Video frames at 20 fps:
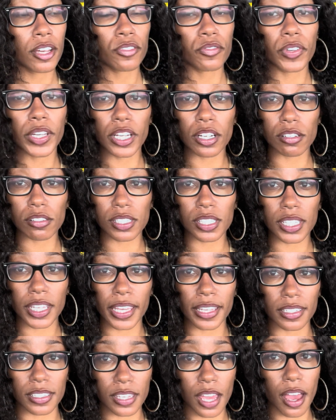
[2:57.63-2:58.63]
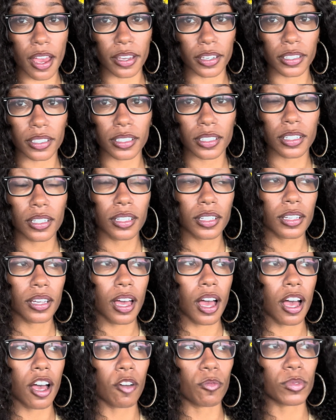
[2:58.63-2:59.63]
fields in tech.
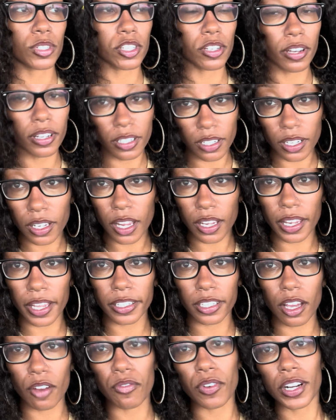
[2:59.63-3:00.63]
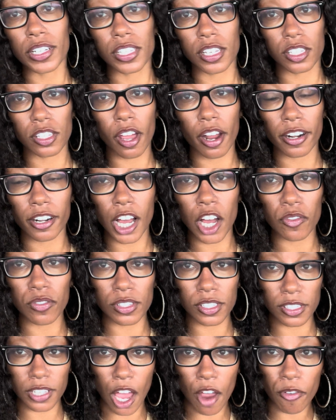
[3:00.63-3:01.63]
So, like at first, I started off in
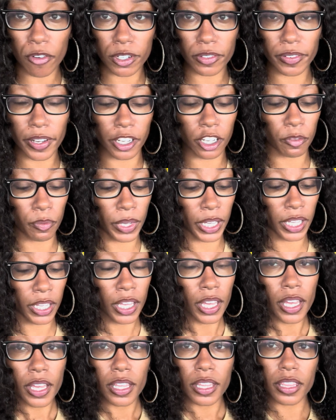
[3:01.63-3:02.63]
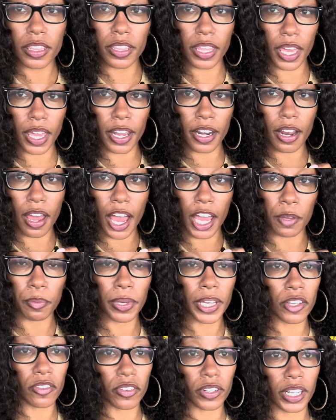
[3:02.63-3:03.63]
software development, then I
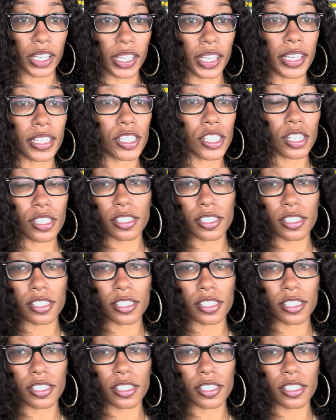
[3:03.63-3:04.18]
pivoted into